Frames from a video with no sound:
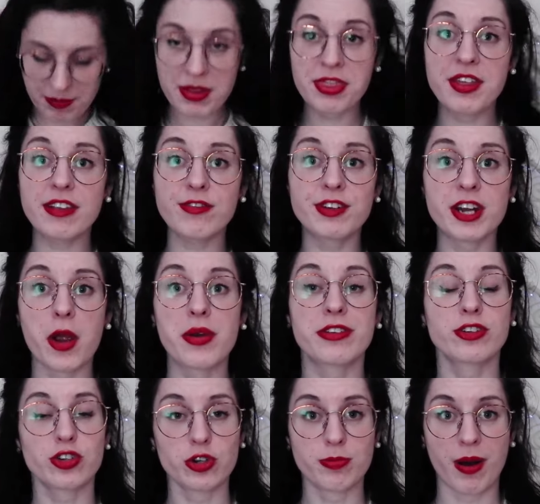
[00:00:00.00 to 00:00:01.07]
But this video
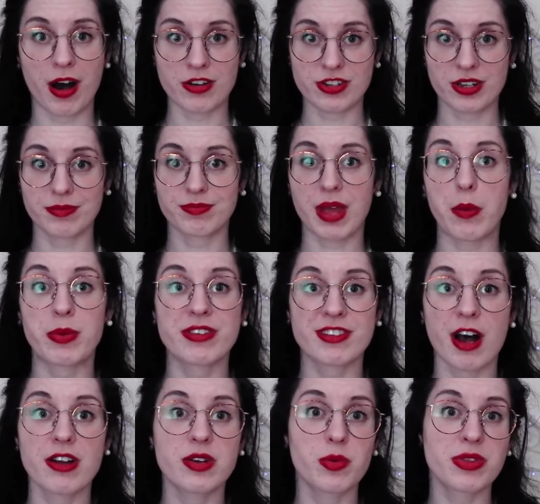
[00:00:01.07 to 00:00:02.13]
is a two-parter, and we're
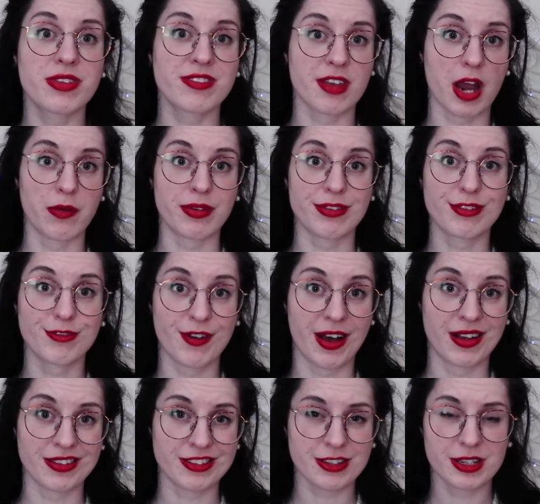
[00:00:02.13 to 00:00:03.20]
starting with the Sirens
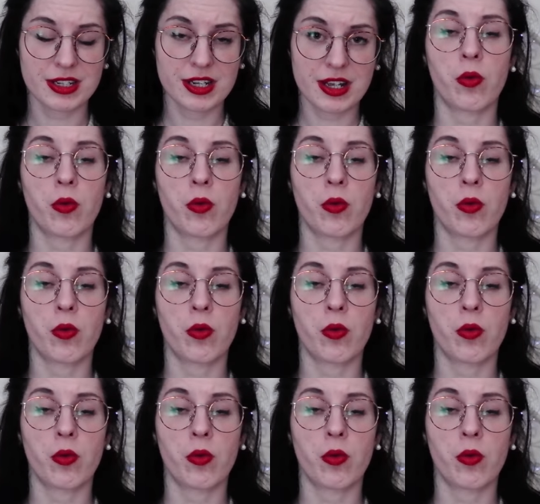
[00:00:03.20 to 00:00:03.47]
first.